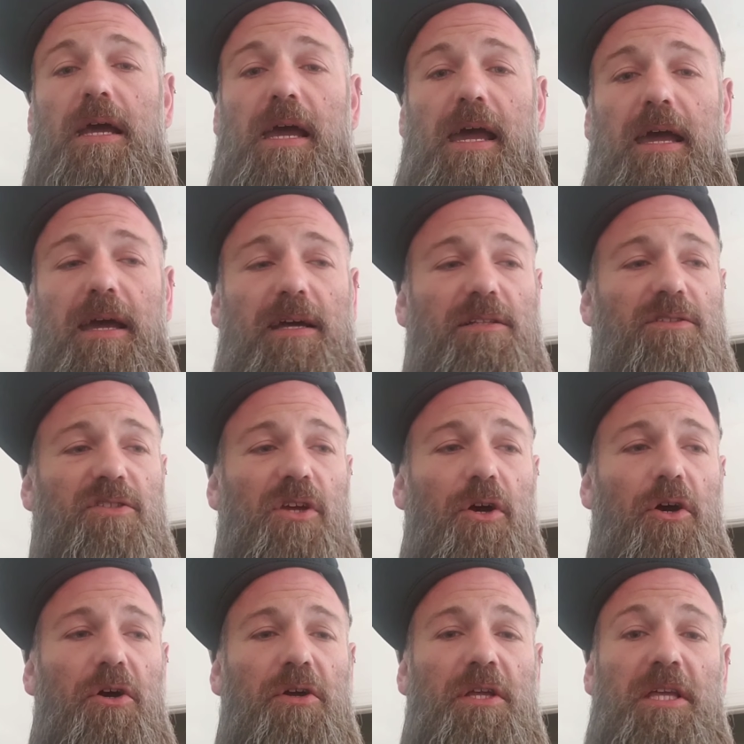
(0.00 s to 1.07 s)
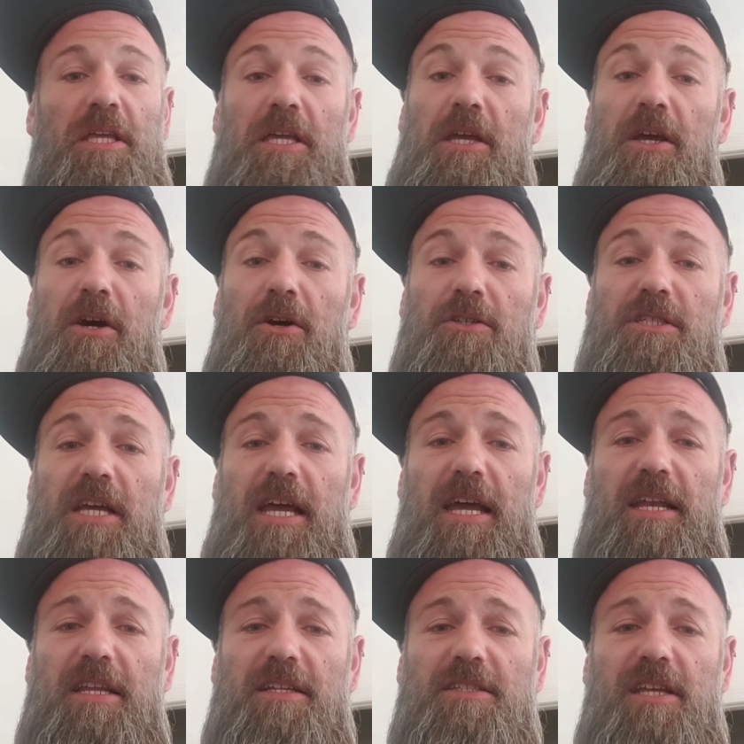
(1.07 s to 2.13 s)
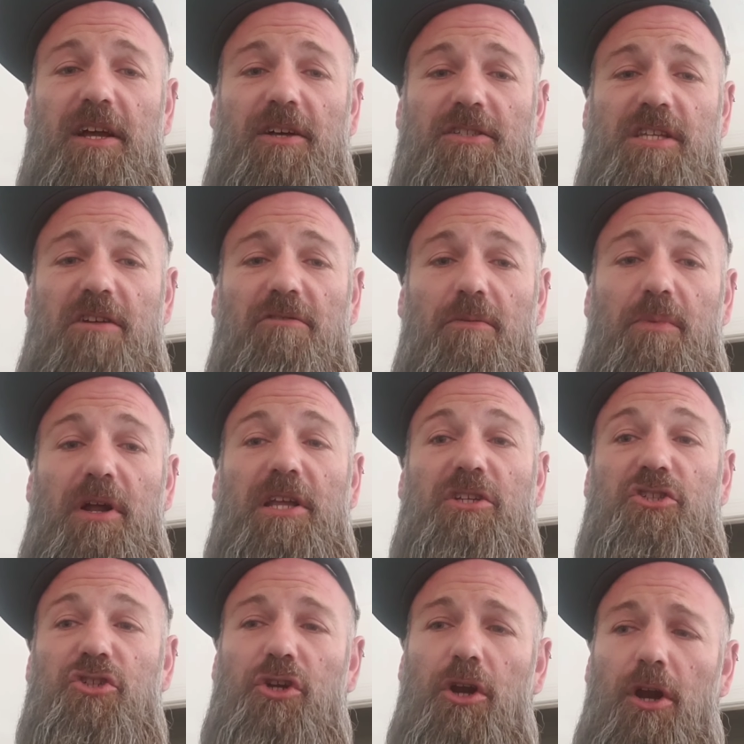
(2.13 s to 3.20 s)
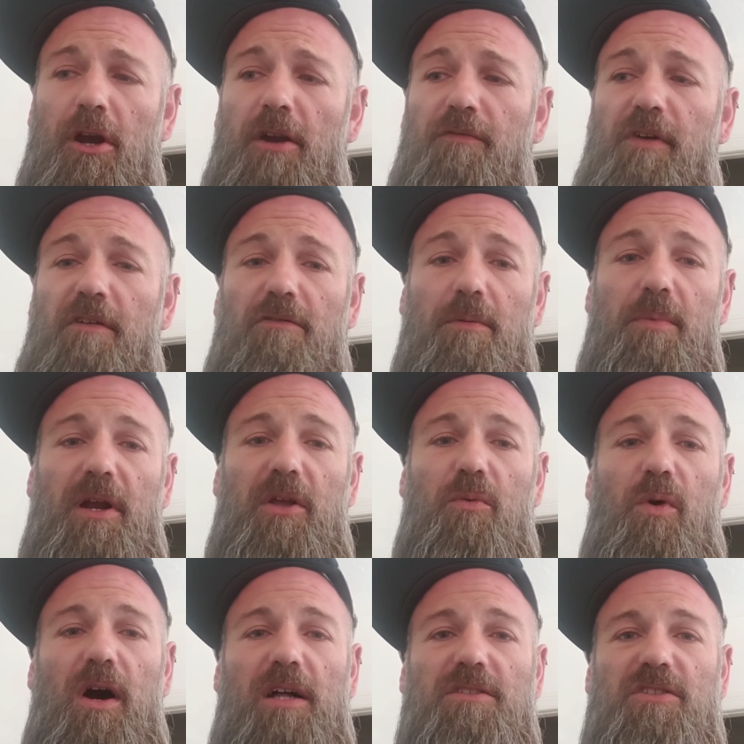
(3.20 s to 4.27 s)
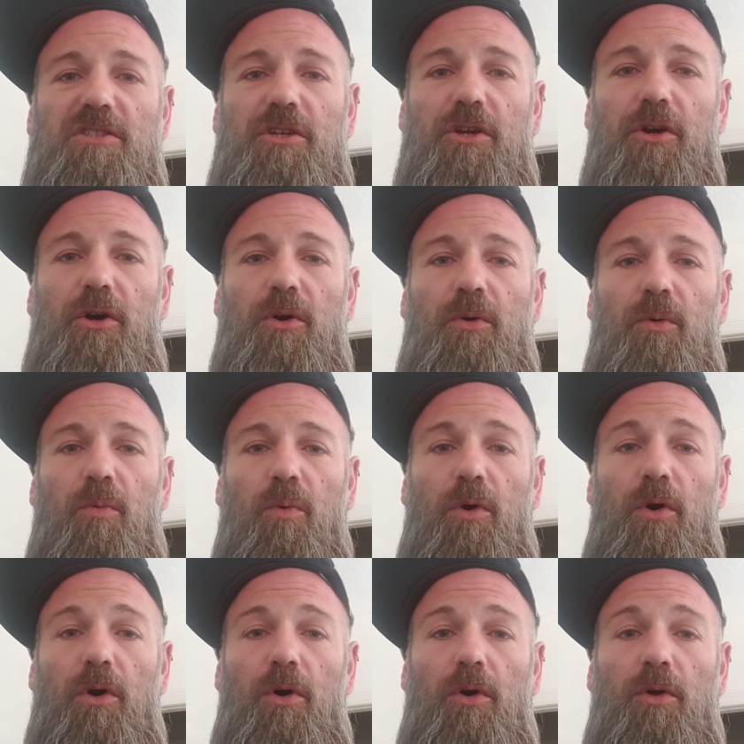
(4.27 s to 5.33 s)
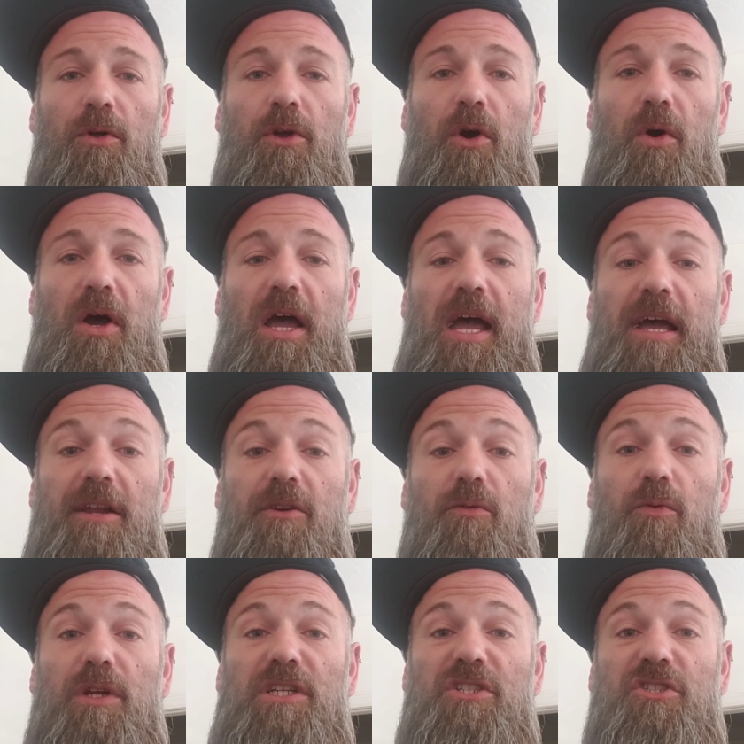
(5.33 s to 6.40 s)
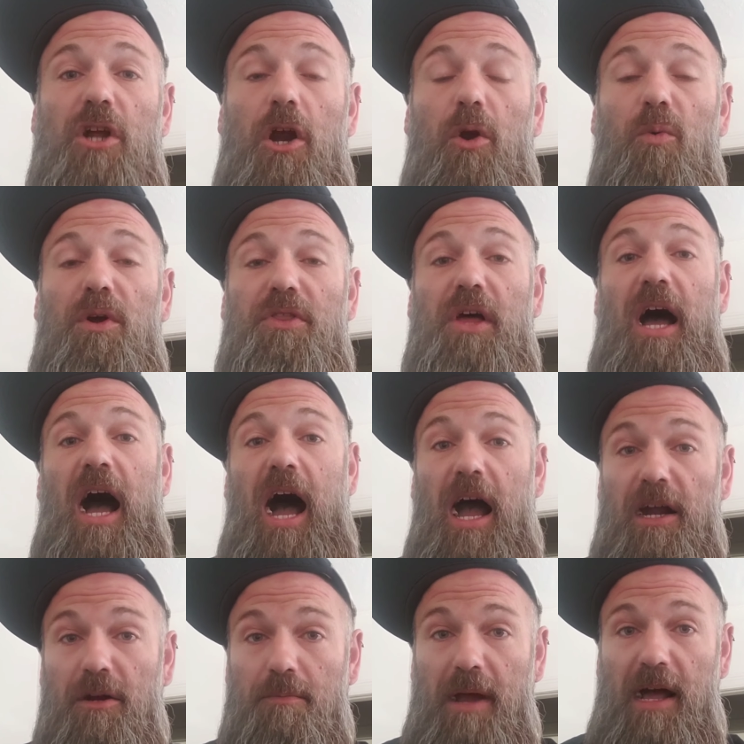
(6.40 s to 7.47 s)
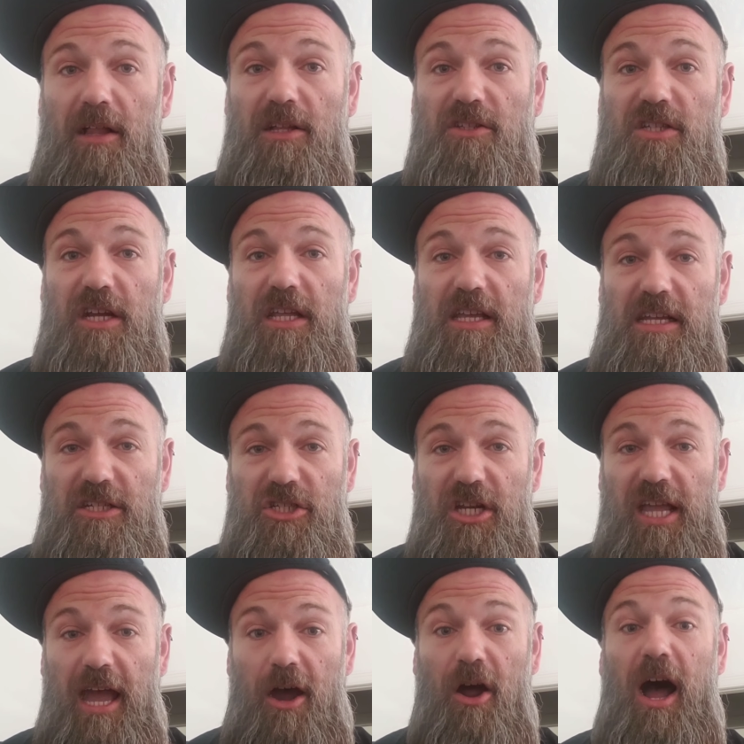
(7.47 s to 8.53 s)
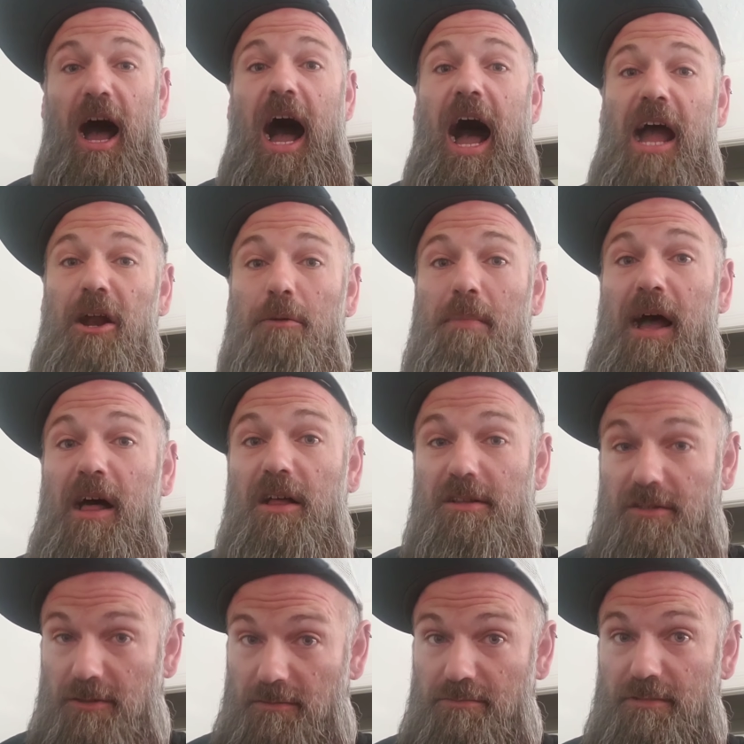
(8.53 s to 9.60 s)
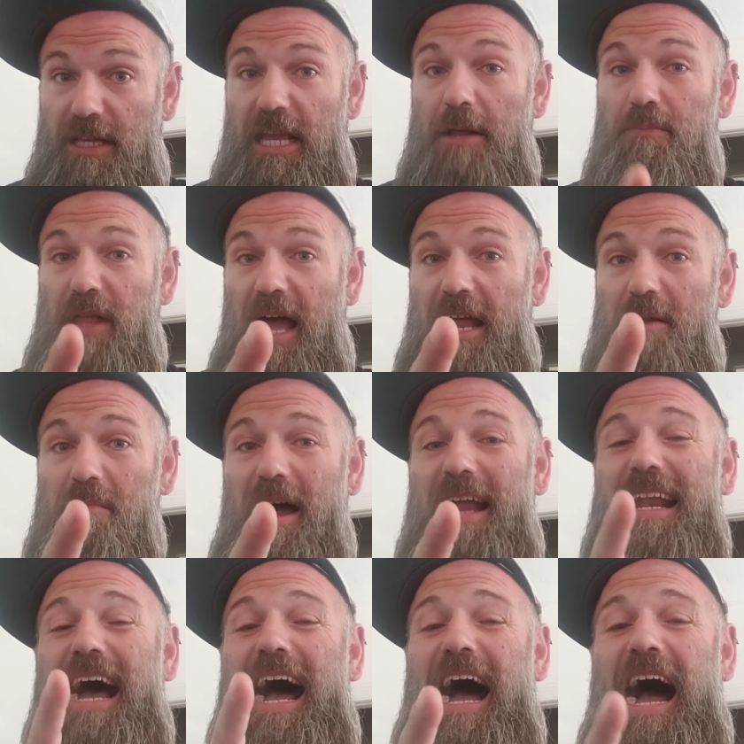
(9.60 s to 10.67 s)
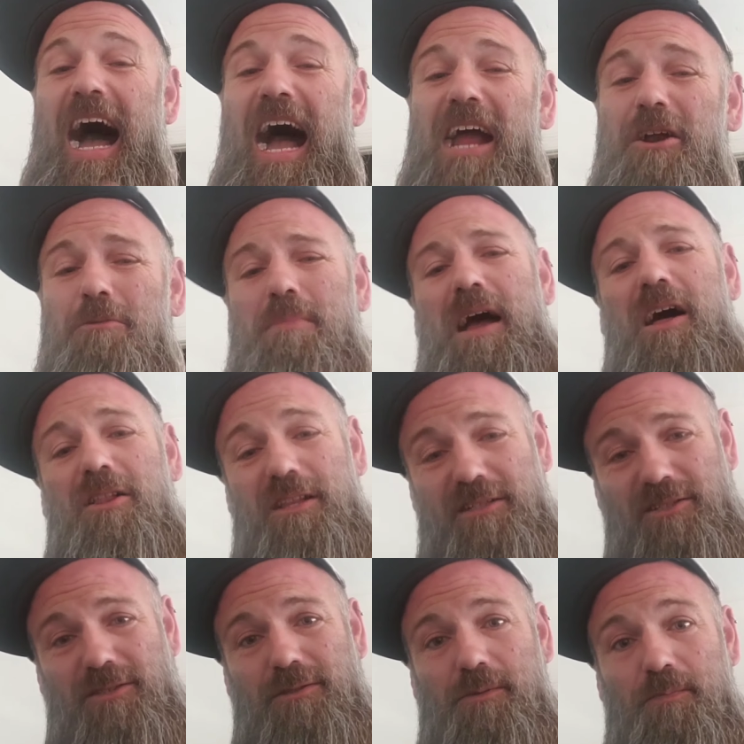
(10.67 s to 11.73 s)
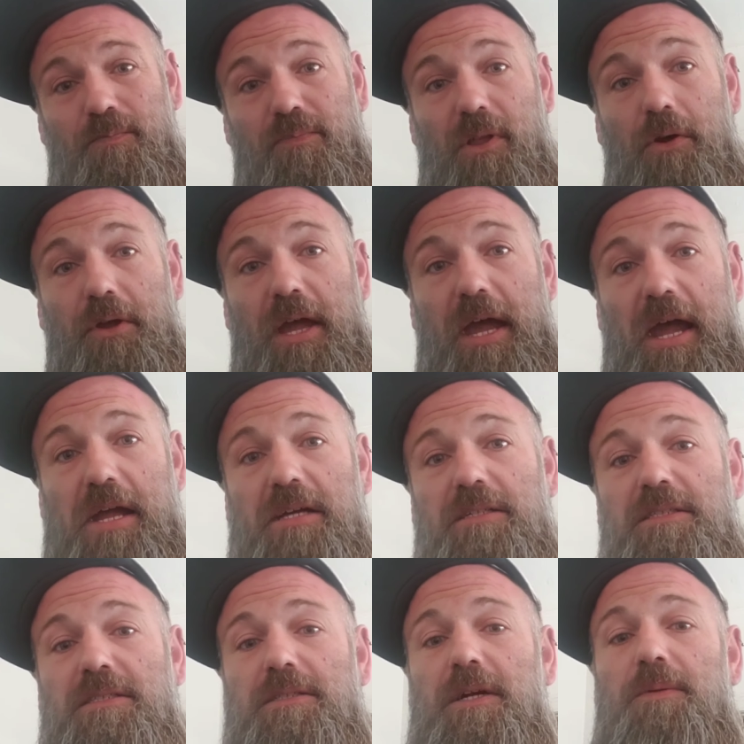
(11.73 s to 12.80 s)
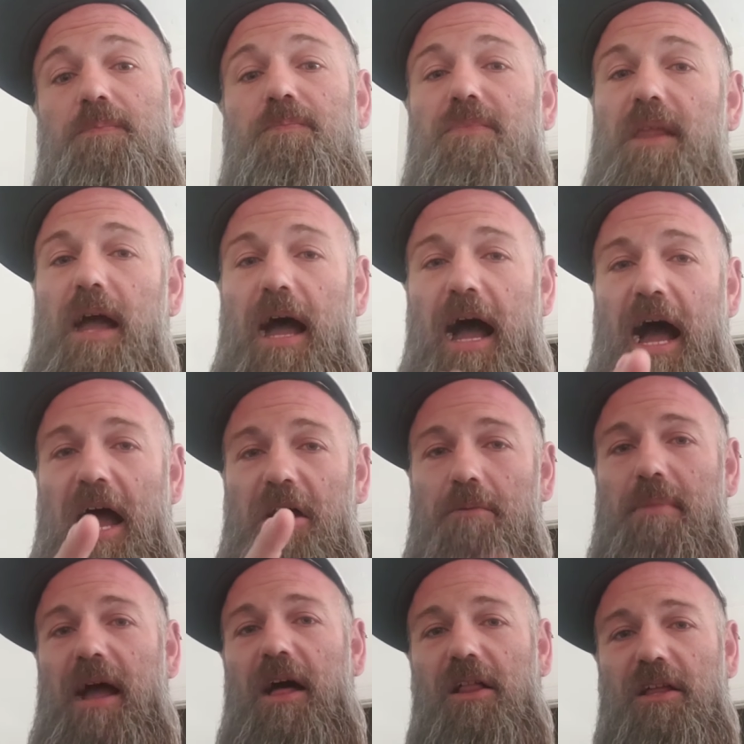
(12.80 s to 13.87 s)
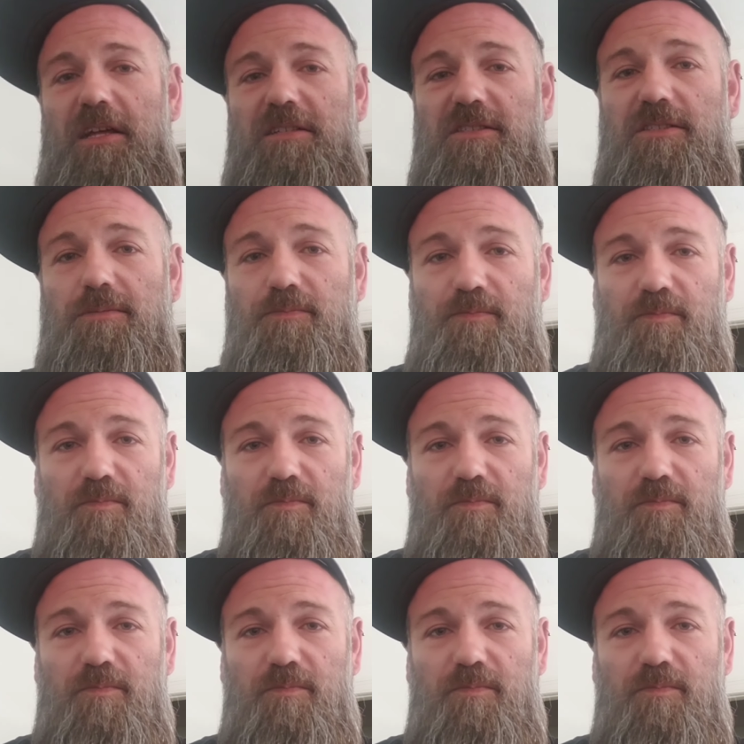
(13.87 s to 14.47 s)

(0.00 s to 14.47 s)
And so he goes ahead and tells everybody, sure, if everybody wants to, we'll go ahead and restart with a higher balance on each account. A higher balance. Keep that in mind. A higher balance. Okay? A higher balance